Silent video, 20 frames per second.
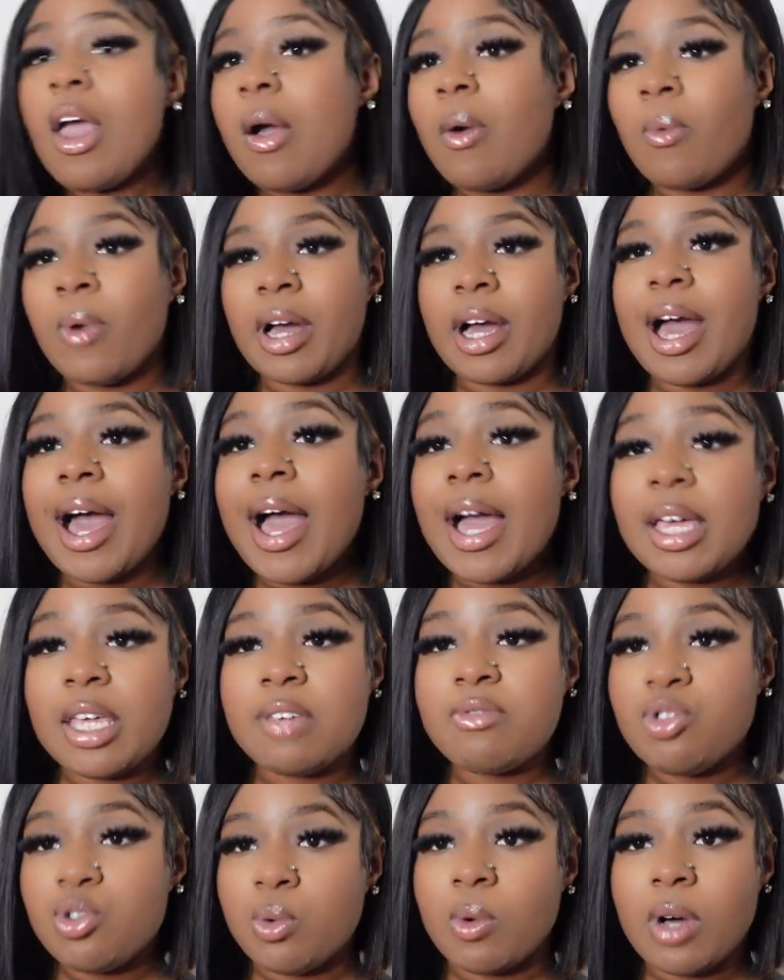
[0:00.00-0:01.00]
When God
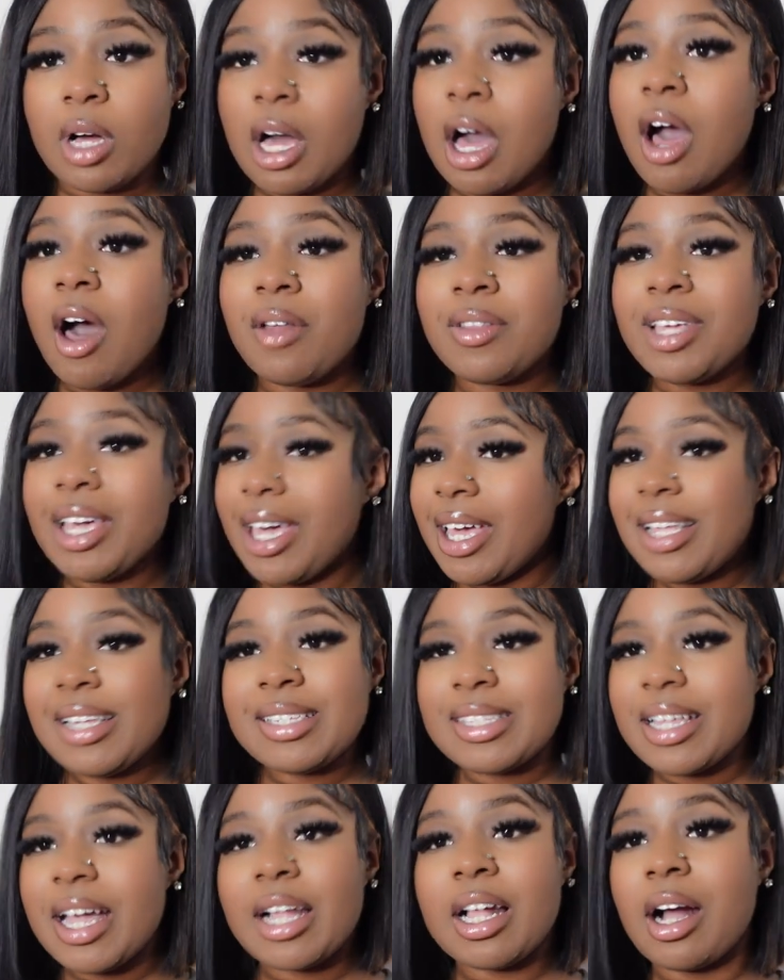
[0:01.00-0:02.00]
gives you a calling, it
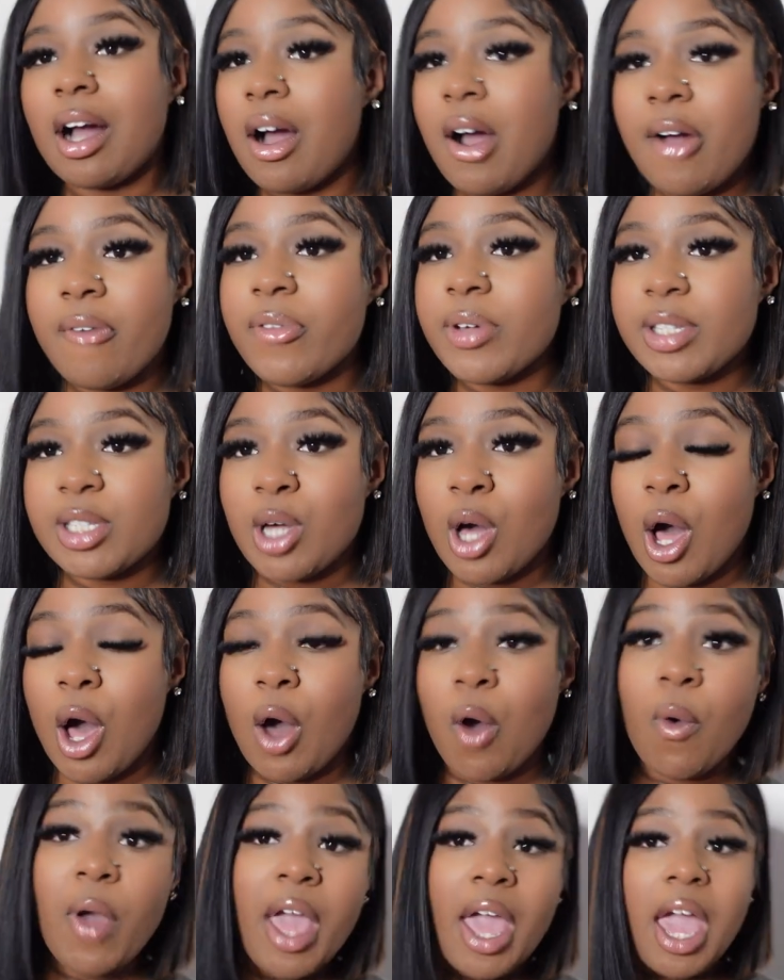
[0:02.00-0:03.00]
is not a conference
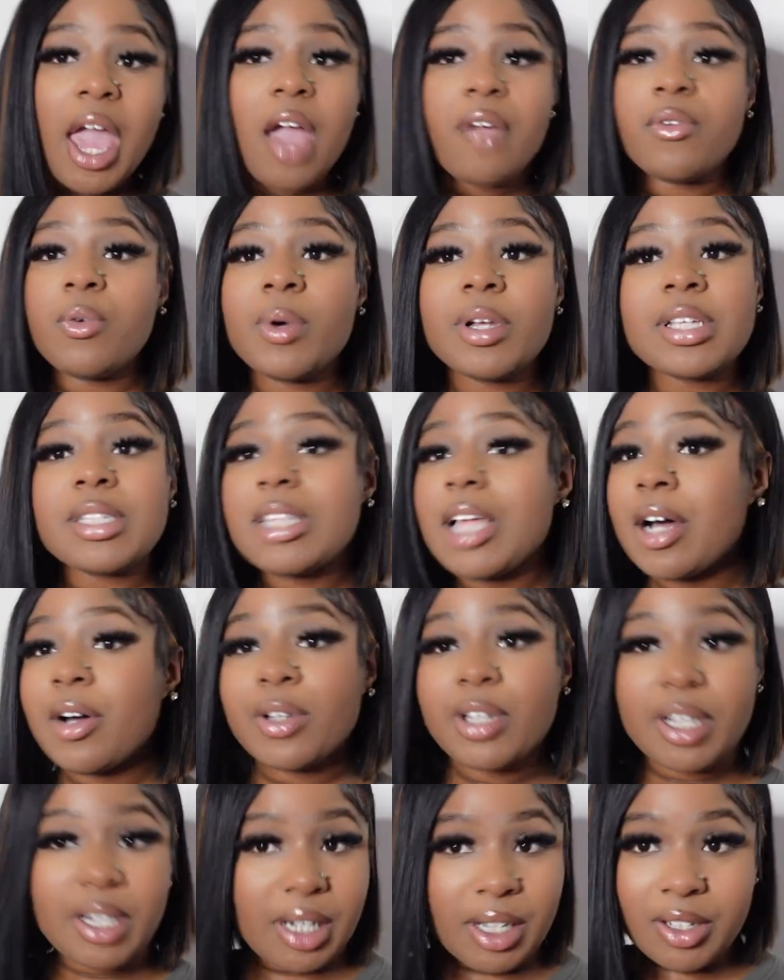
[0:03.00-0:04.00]
call. Everyone is not
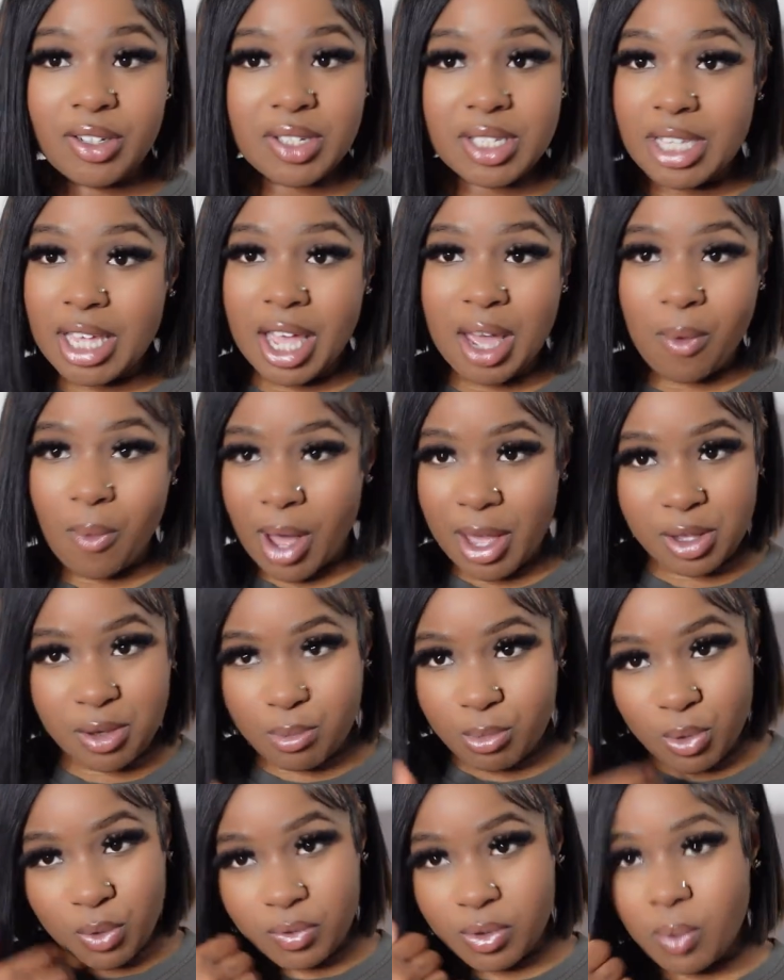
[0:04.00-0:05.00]
going to understand why you
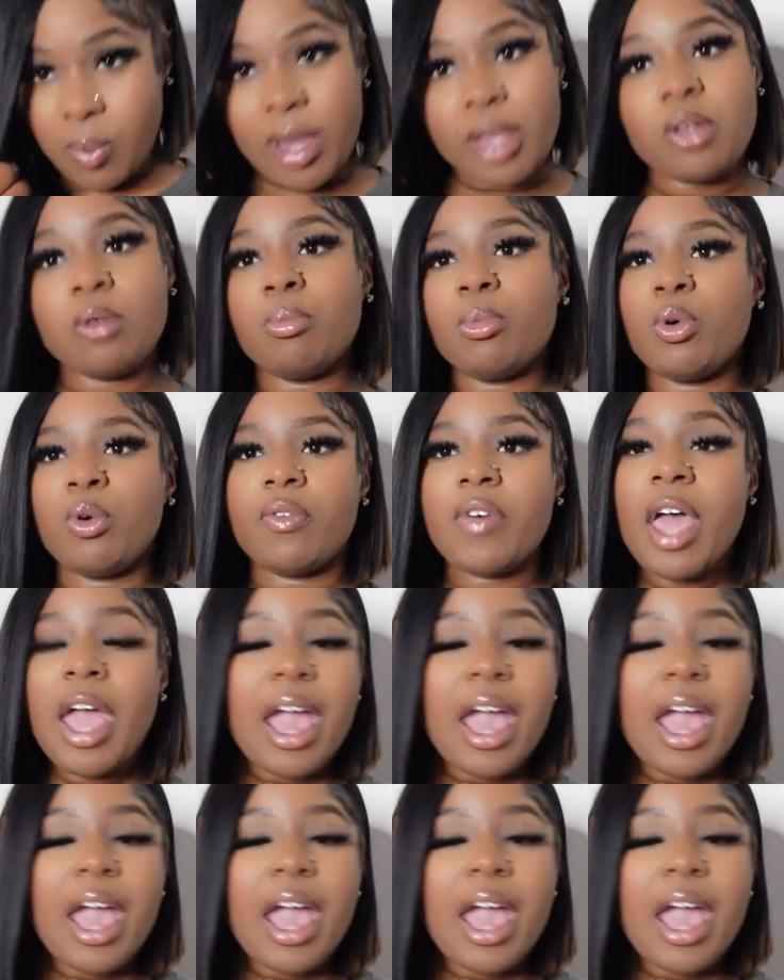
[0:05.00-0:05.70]
move the way you move,